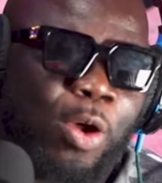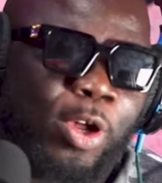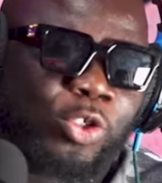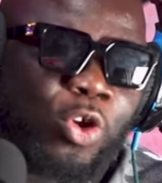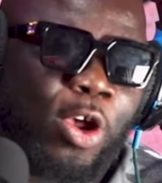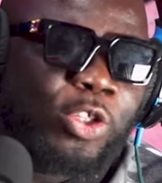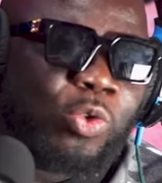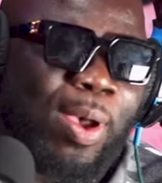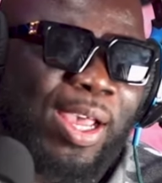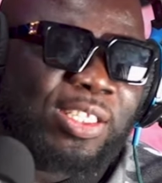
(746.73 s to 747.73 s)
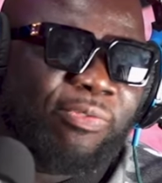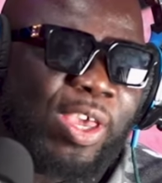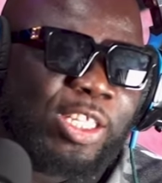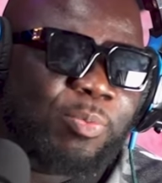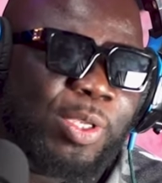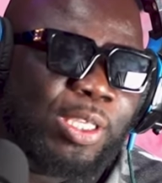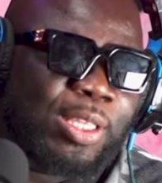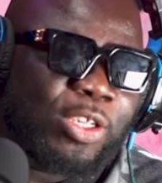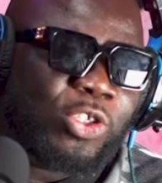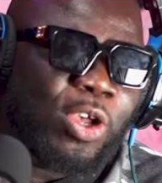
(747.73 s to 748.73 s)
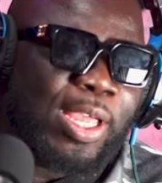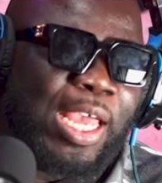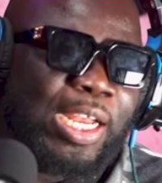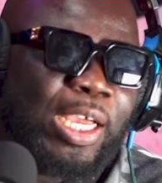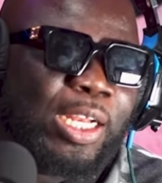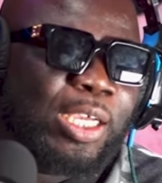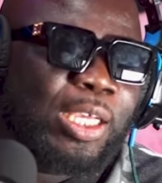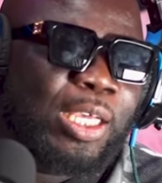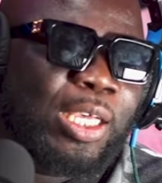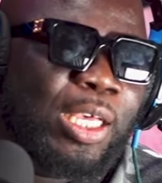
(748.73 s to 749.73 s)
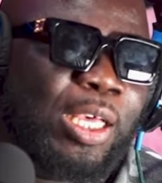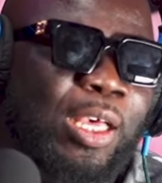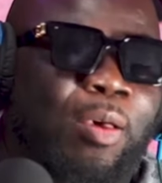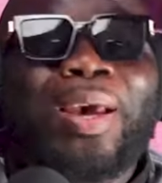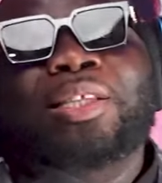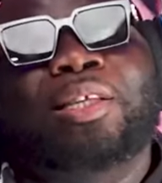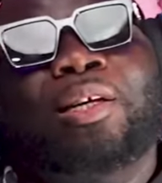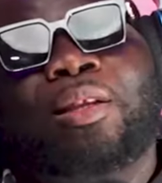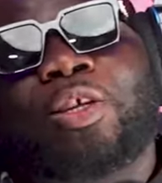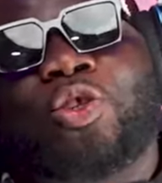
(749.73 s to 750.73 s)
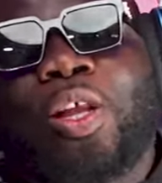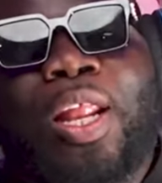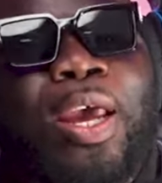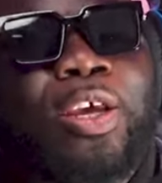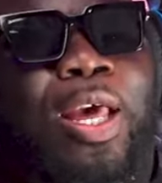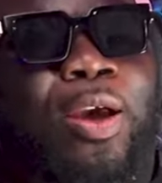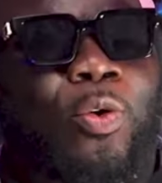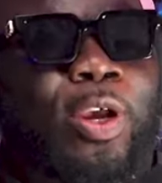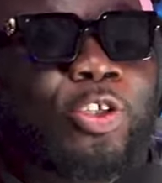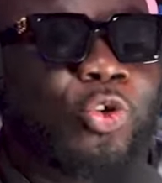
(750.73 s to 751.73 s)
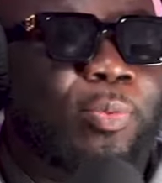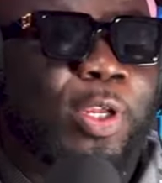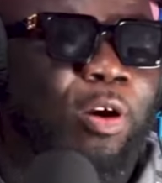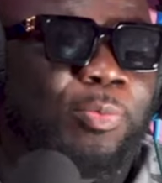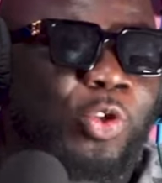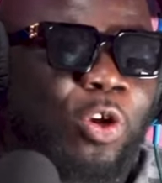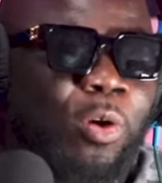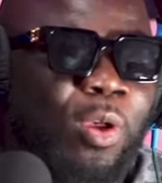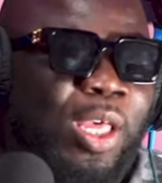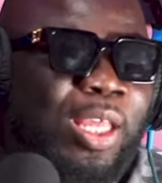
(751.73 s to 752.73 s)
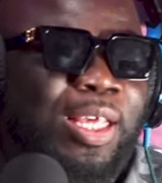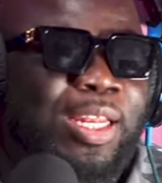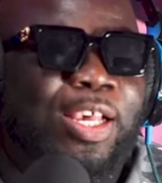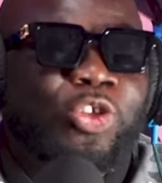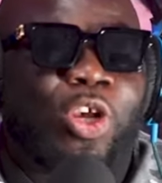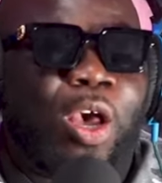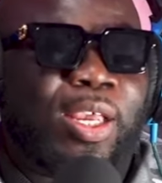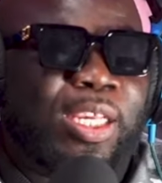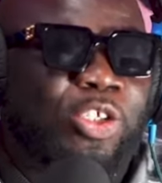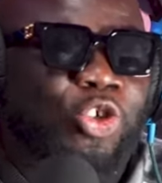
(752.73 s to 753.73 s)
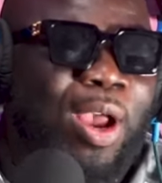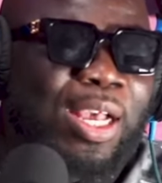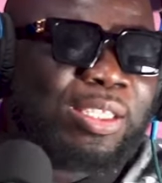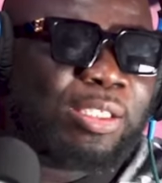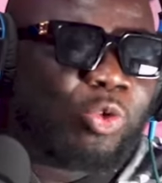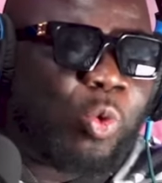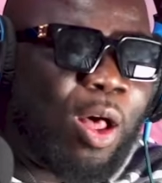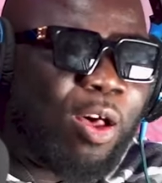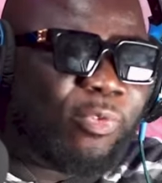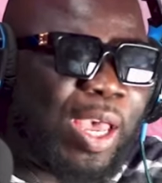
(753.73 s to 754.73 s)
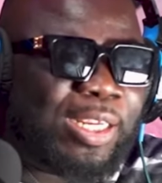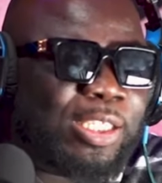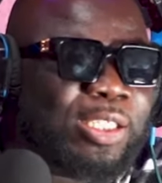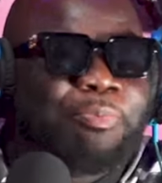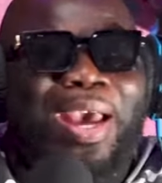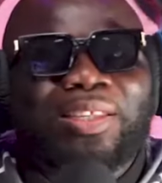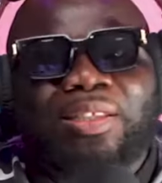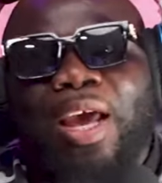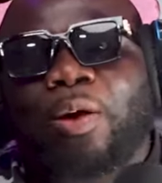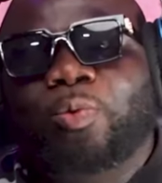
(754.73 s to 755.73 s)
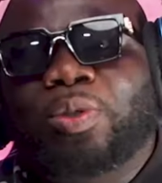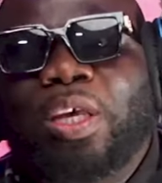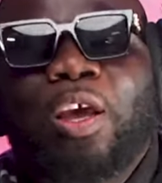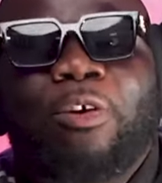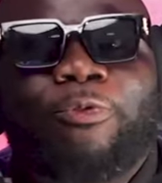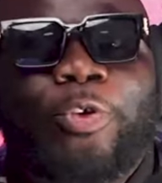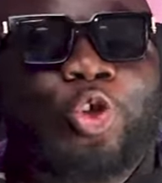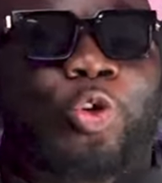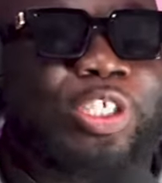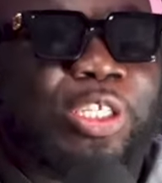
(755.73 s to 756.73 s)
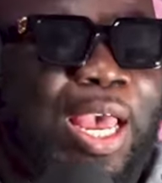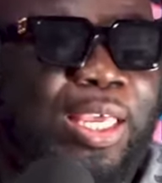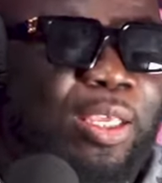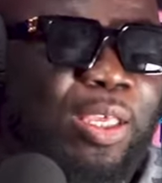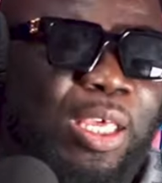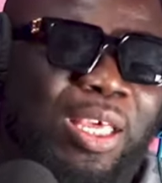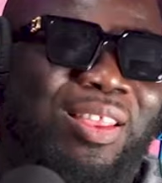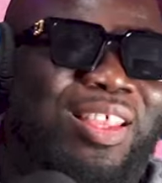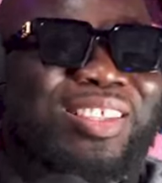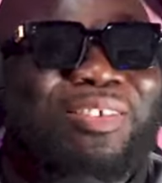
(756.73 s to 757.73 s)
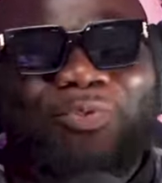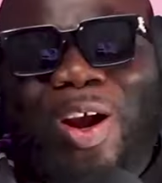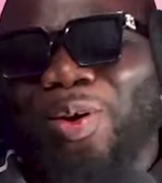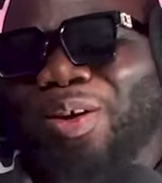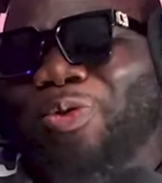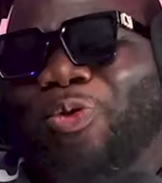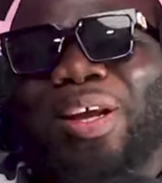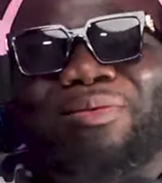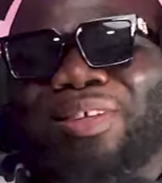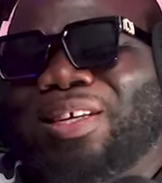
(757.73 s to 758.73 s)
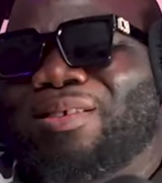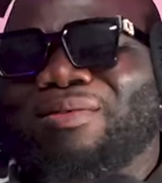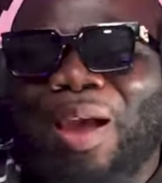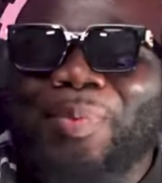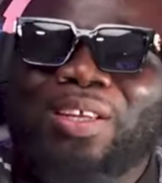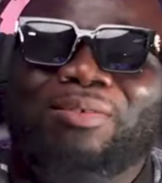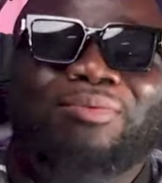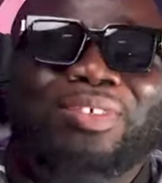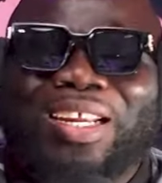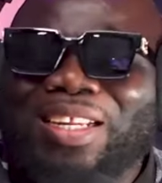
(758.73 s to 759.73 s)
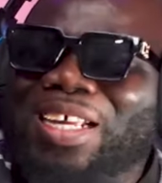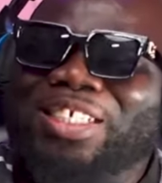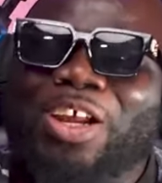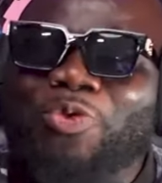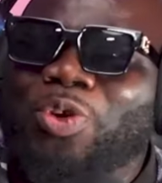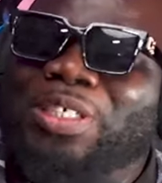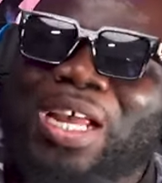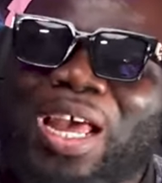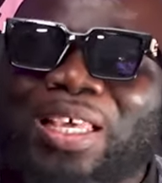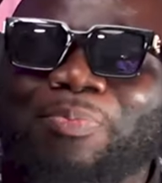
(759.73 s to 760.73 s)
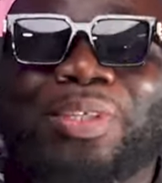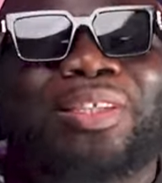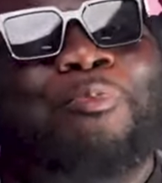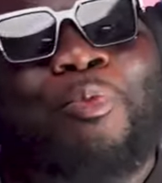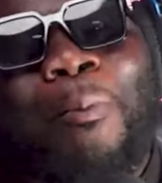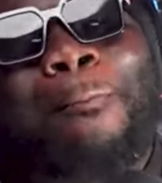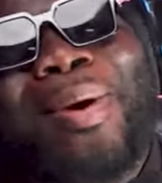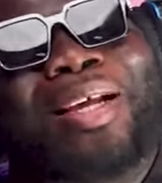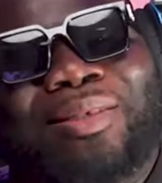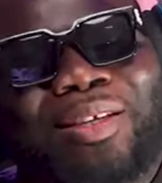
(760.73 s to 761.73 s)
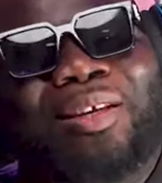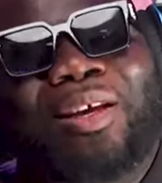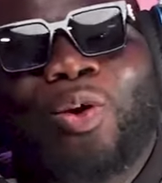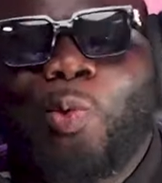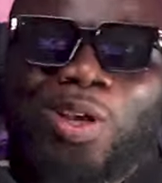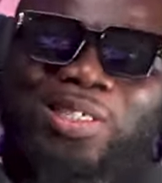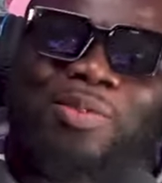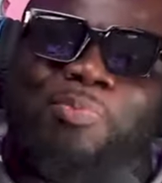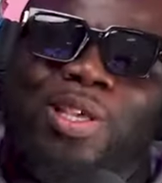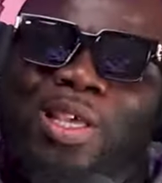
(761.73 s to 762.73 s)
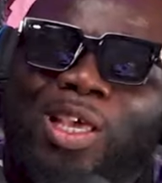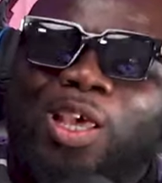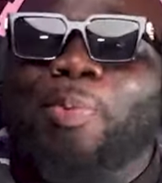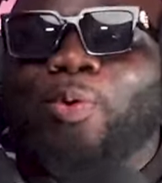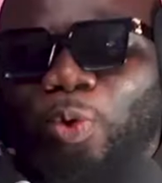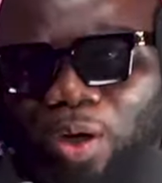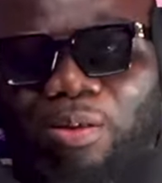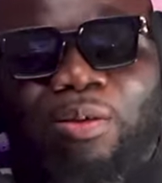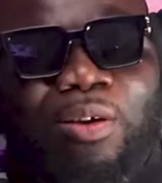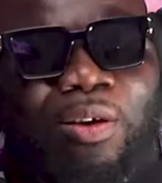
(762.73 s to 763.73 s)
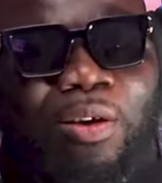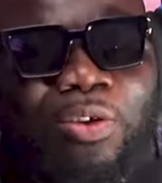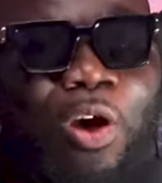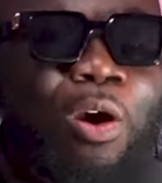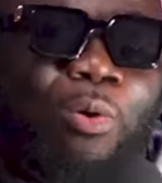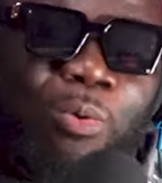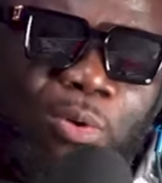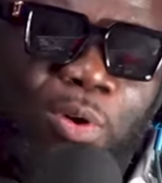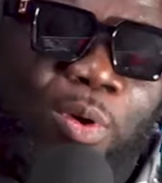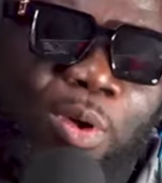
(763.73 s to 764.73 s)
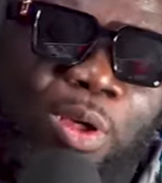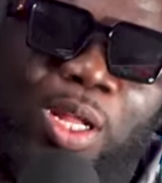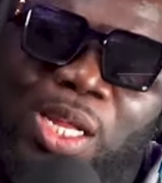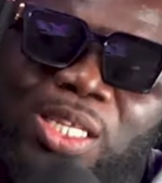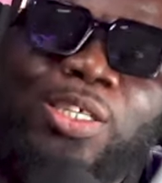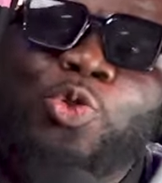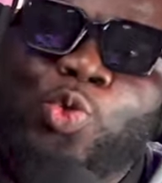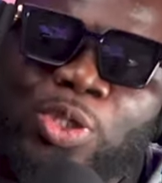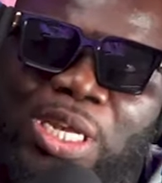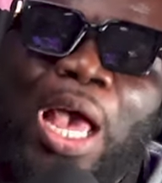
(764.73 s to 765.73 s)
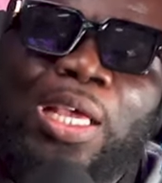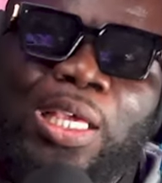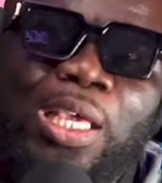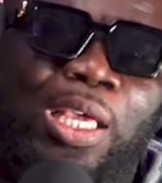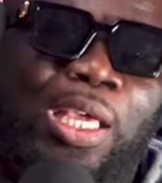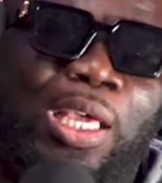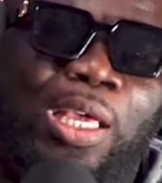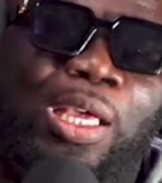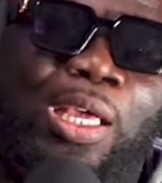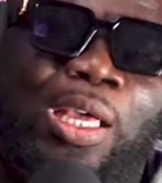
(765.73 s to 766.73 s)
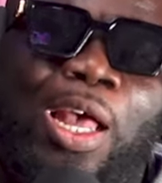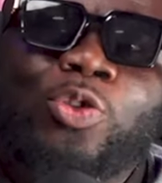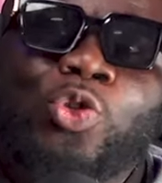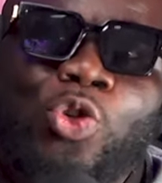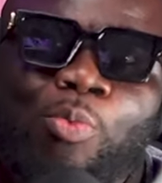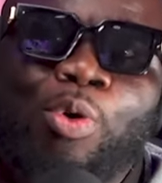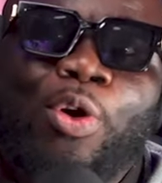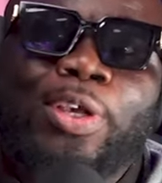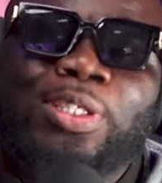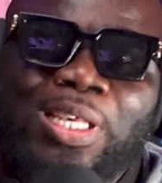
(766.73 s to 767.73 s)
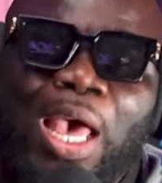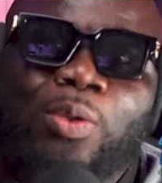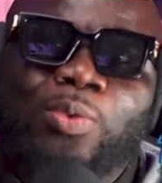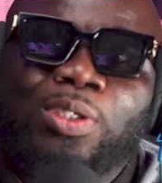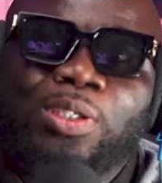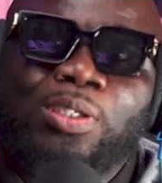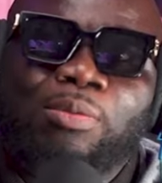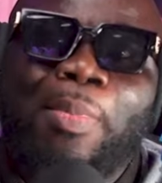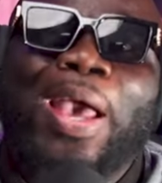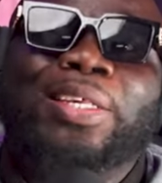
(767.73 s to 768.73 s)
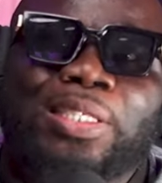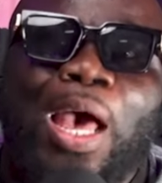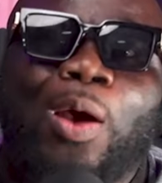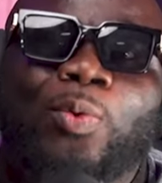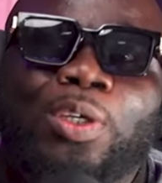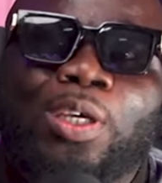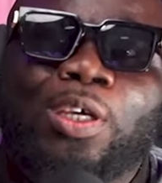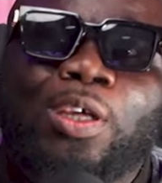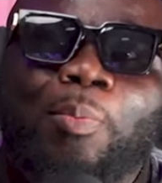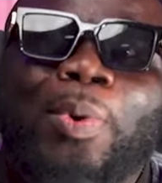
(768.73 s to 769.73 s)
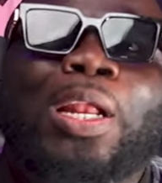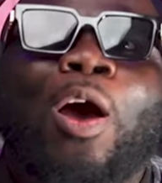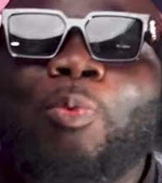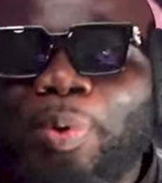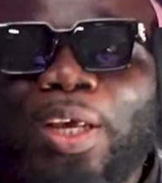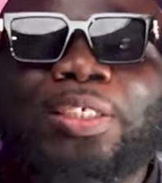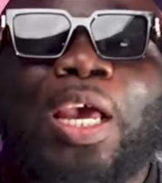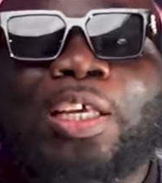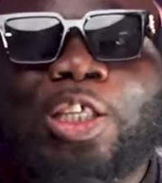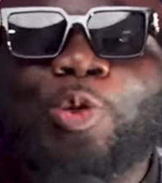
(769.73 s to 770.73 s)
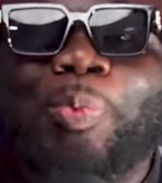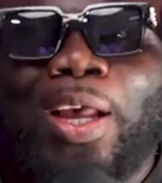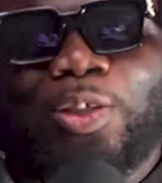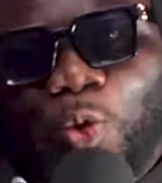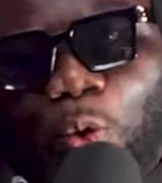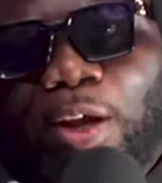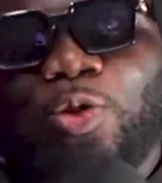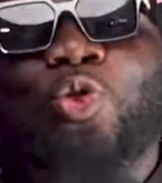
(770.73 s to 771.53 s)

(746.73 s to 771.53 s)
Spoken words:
was going to activate me, the song ended. But still, it's online. You can go and stream it up. So the next song is tracks 12, and it's My Sounds featuring Shaggy. That's a very great deal. I mean, the legendary Shaggy, Mr. Bombastic, wasn't me, keep it real. Yo, listen to Shaggy and Stonebwoy sounds, My Sound. But I don't play Shaggy's part. Go and